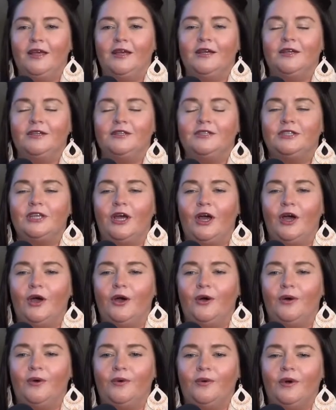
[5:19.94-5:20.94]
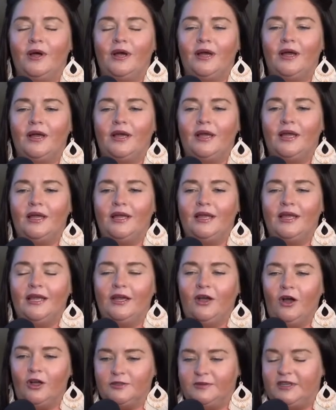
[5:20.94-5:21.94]
So he
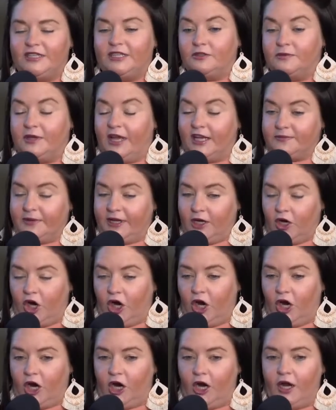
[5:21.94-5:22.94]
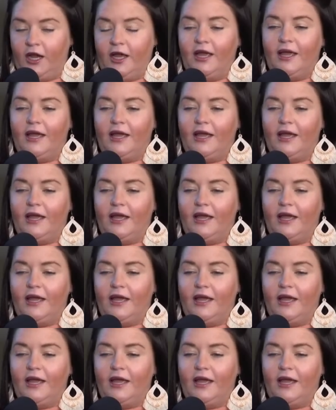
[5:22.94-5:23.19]
calls me, tells me he has my car.